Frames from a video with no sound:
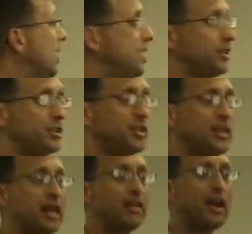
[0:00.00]
is
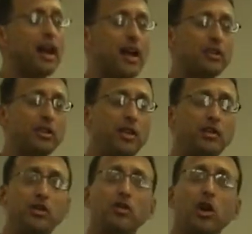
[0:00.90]
that the high oxygen
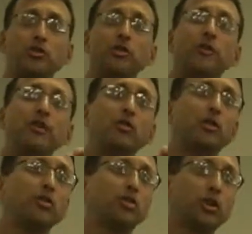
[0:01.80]
tensions causes
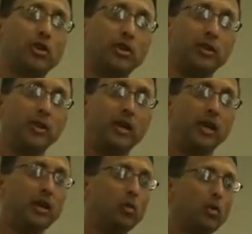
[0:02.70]
vasoconstriction.
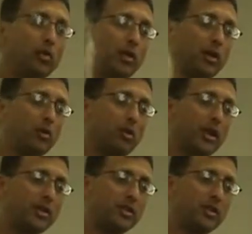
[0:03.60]
And one would think, well,
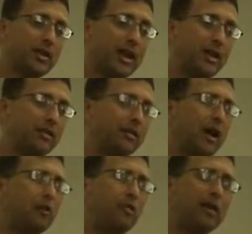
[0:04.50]
that's kind of
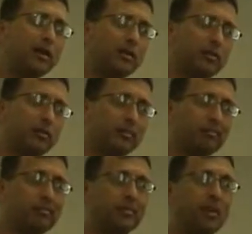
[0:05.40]
counterproductive.
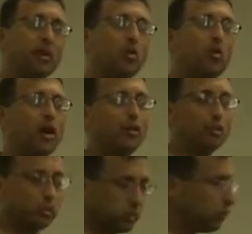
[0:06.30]

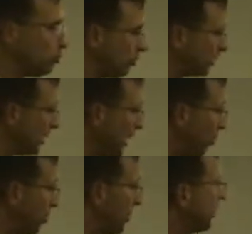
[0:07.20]
Well,
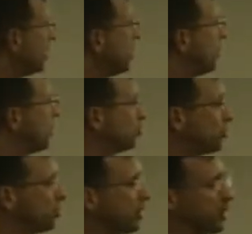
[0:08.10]
not really, because
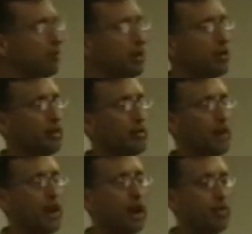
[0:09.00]
we're still getting very, very,
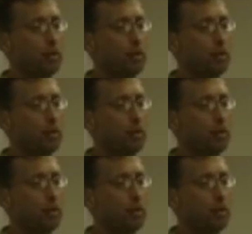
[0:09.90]
very high